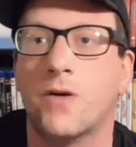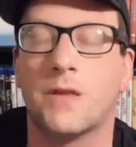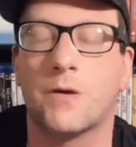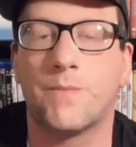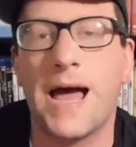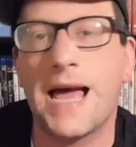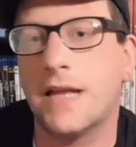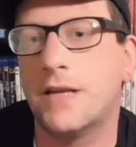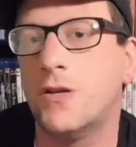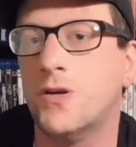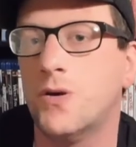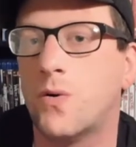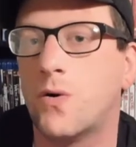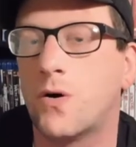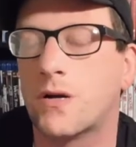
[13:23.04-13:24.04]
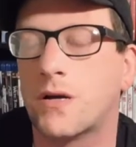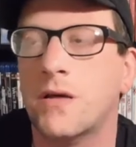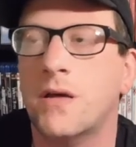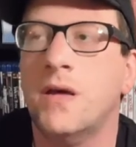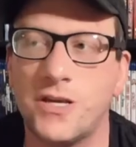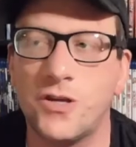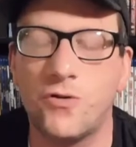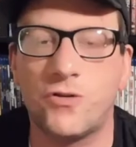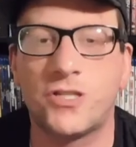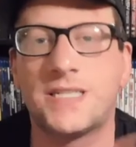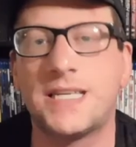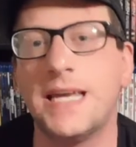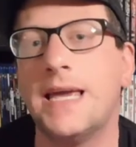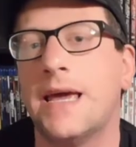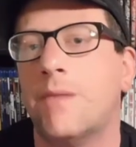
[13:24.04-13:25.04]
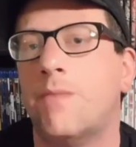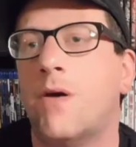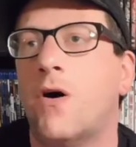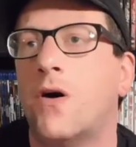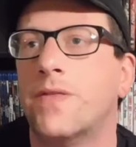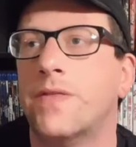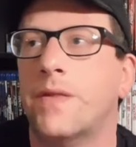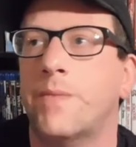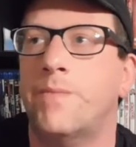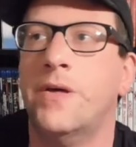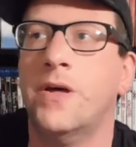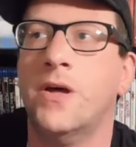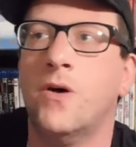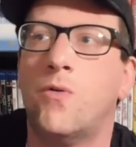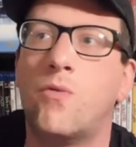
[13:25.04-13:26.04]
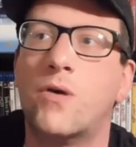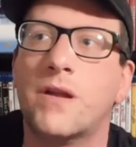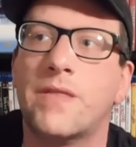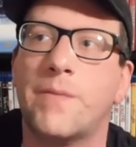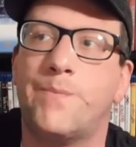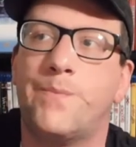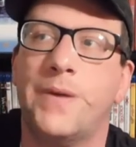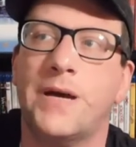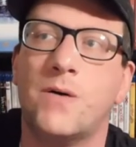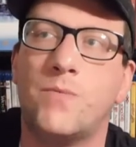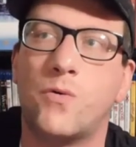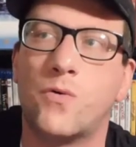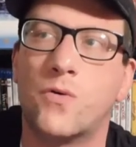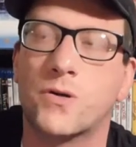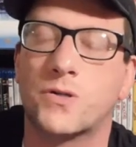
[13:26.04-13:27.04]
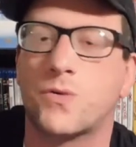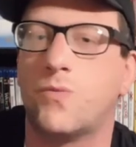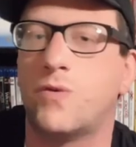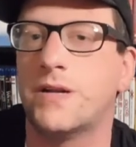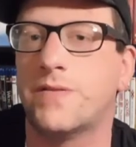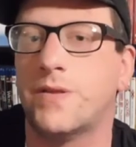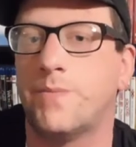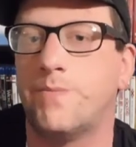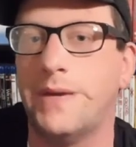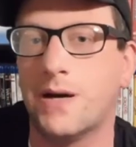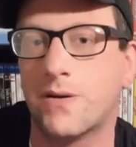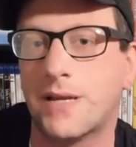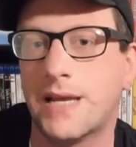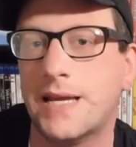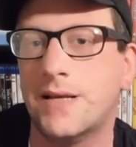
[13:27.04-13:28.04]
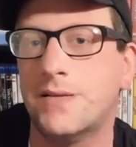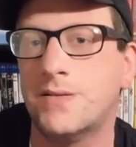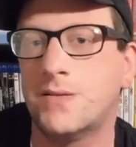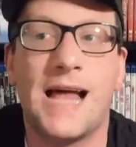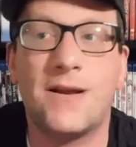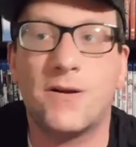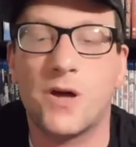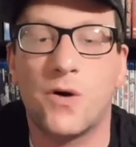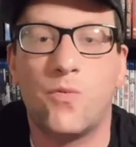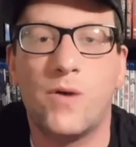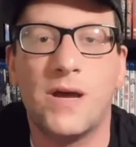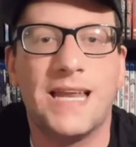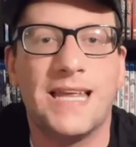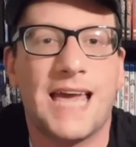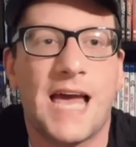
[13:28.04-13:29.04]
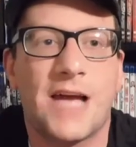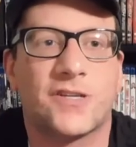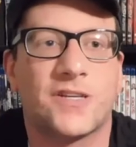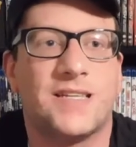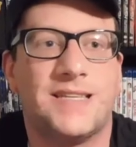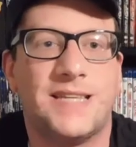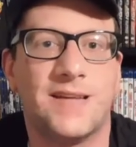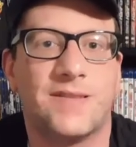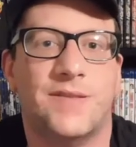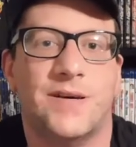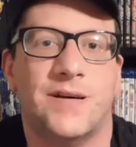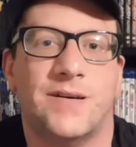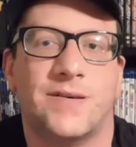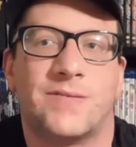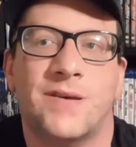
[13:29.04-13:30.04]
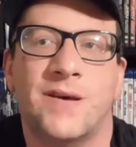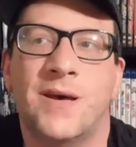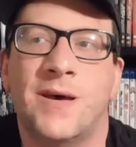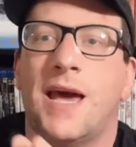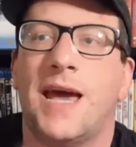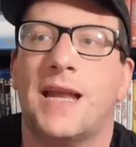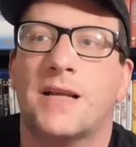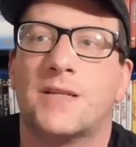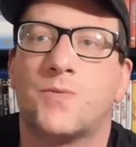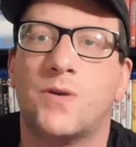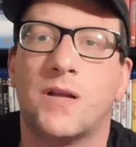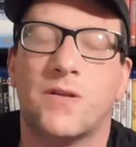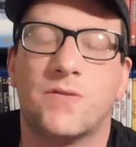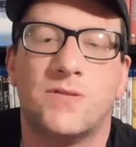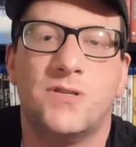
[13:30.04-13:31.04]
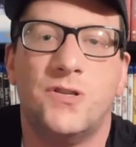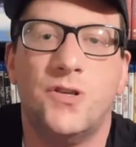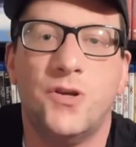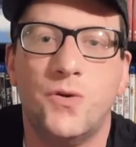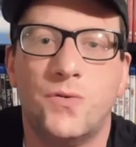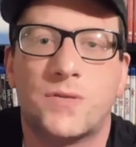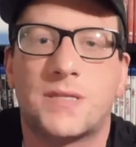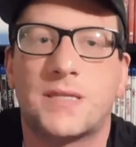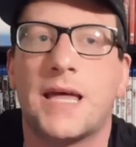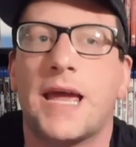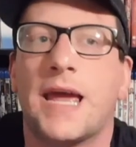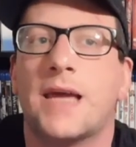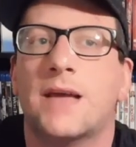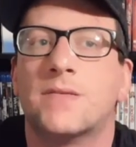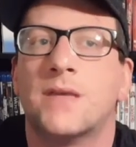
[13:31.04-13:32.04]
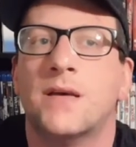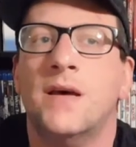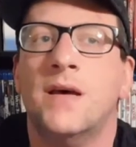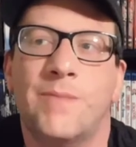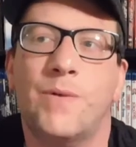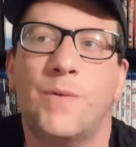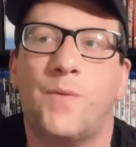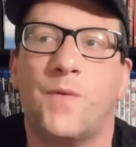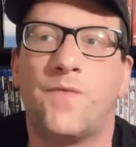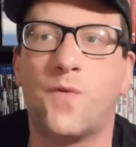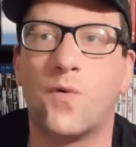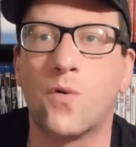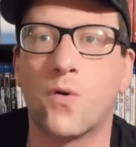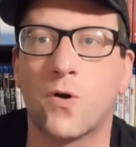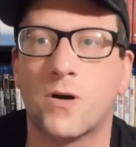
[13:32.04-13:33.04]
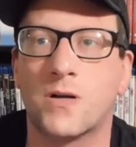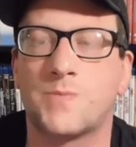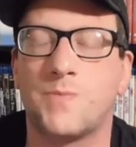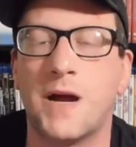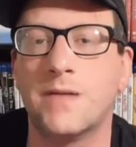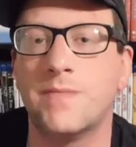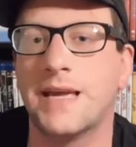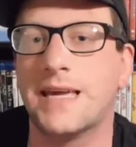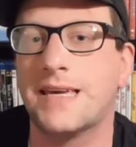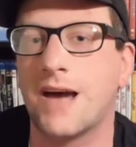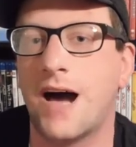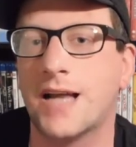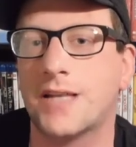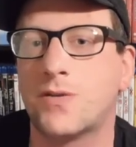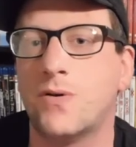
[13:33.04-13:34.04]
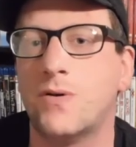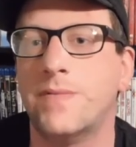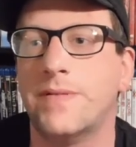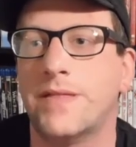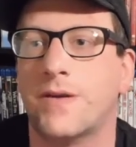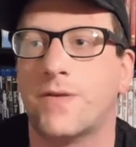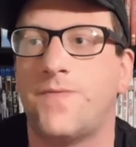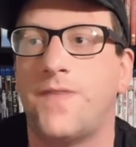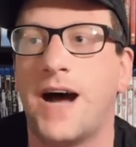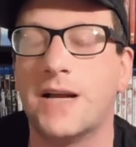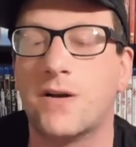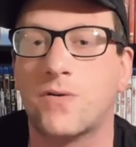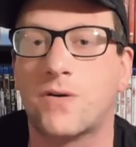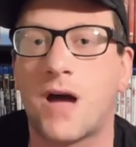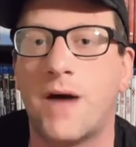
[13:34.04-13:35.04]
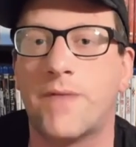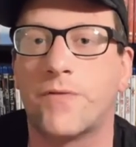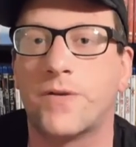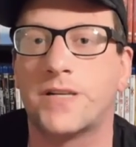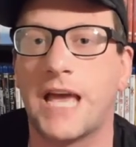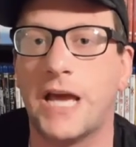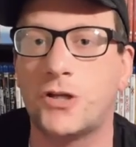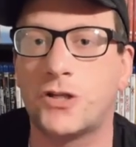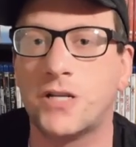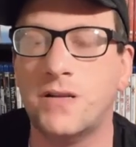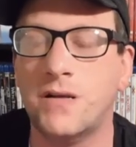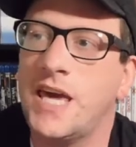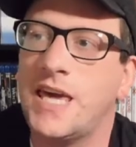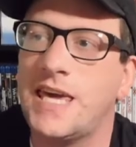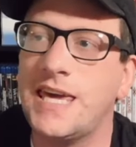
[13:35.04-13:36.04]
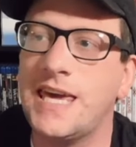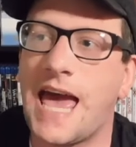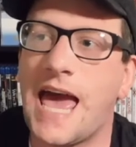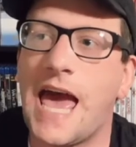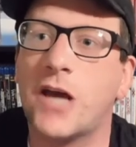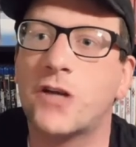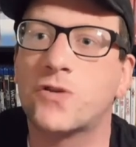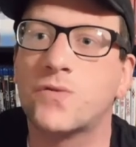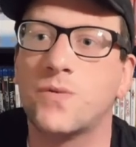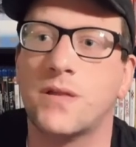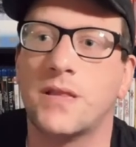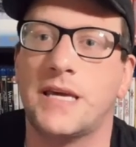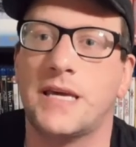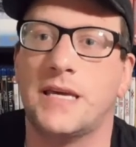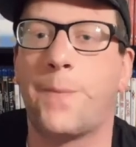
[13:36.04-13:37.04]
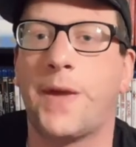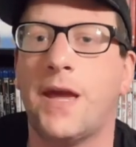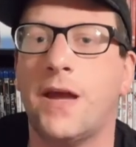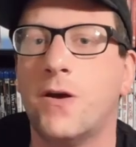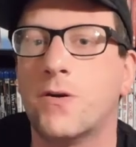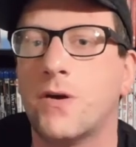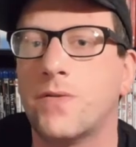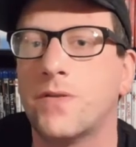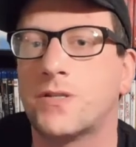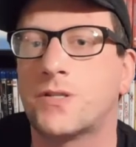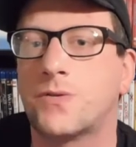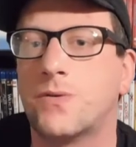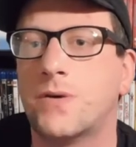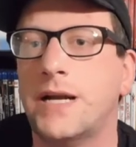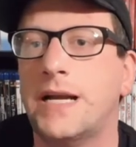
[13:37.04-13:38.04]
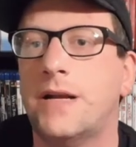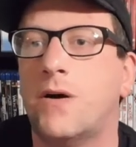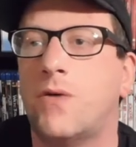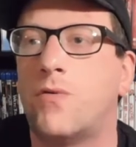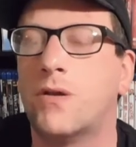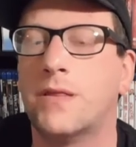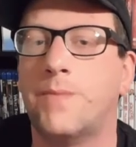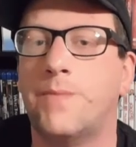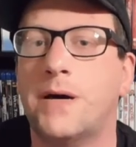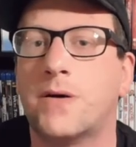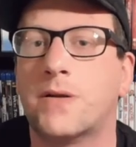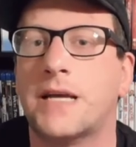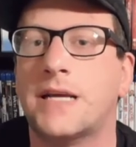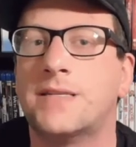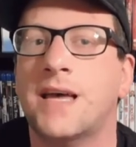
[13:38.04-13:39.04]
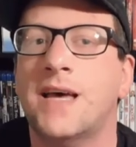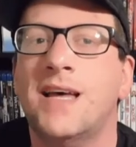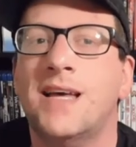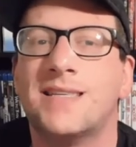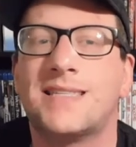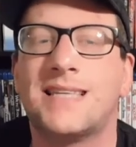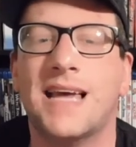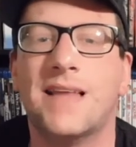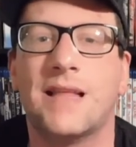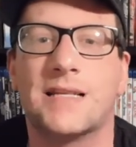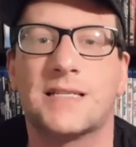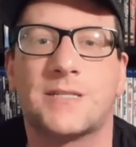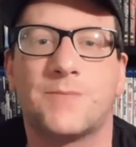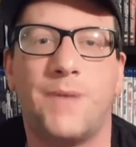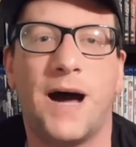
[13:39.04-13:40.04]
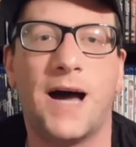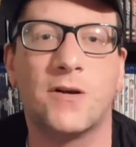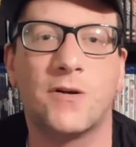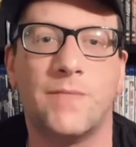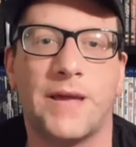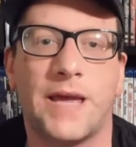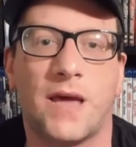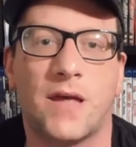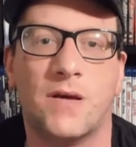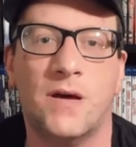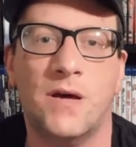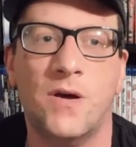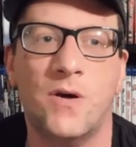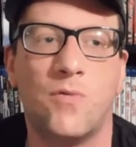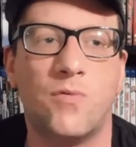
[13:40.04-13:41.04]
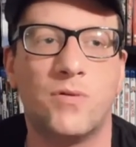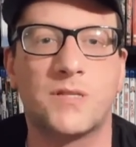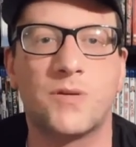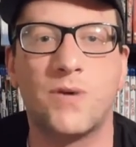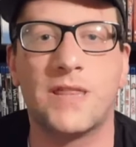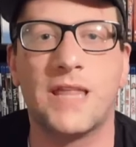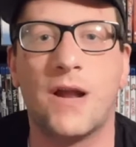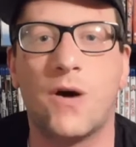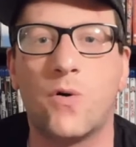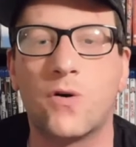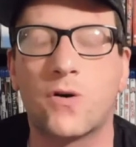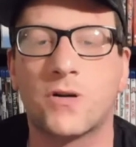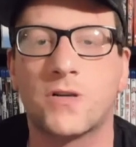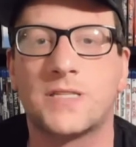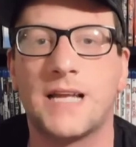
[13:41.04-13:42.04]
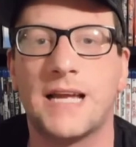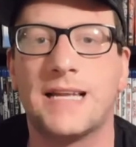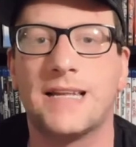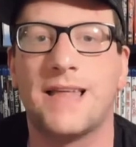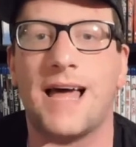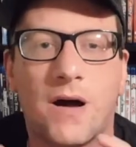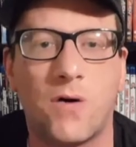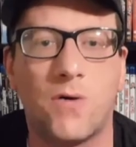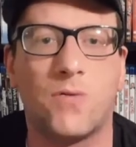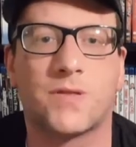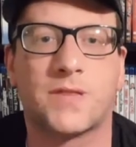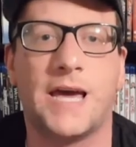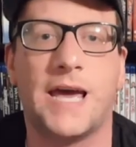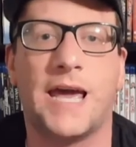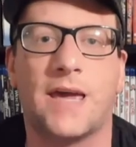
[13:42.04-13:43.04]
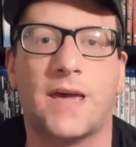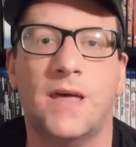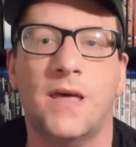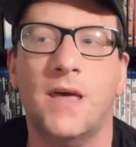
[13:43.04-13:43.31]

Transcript: they're back in New York. You see him on the one of the billboards or one of the buildings. I don't know when he actually did this, and it's one of those news things. But before Spider-Man got to him in their final confrontation, he actually appeared on the screen on one of the buildings saying that Spider-Man was the one that orchestrated that whole thing